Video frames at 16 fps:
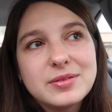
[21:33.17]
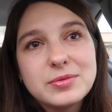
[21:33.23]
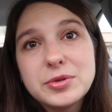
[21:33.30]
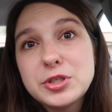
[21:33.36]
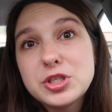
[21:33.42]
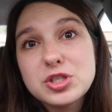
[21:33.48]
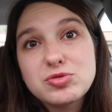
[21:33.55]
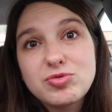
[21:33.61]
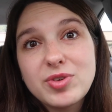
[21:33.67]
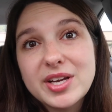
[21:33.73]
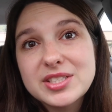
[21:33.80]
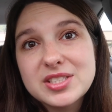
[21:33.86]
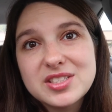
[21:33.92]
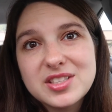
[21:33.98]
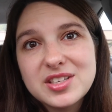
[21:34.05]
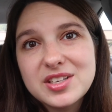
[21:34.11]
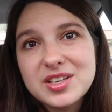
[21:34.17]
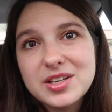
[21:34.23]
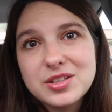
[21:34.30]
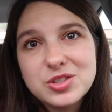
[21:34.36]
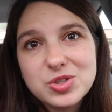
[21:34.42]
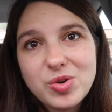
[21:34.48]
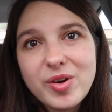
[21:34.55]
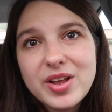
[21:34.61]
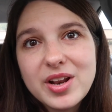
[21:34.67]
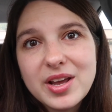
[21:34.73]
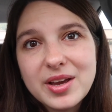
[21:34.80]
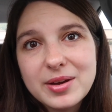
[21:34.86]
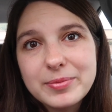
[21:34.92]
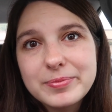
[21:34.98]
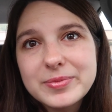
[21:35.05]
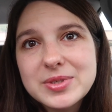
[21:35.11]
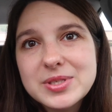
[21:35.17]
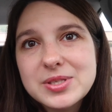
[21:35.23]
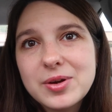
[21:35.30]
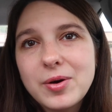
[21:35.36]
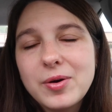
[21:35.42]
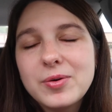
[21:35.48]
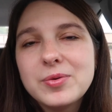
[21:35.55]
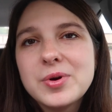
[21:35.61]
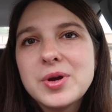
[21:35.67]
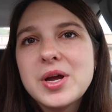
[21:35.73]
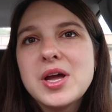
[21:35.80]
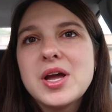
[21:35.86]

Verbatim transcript: we just rested and enjoyed him so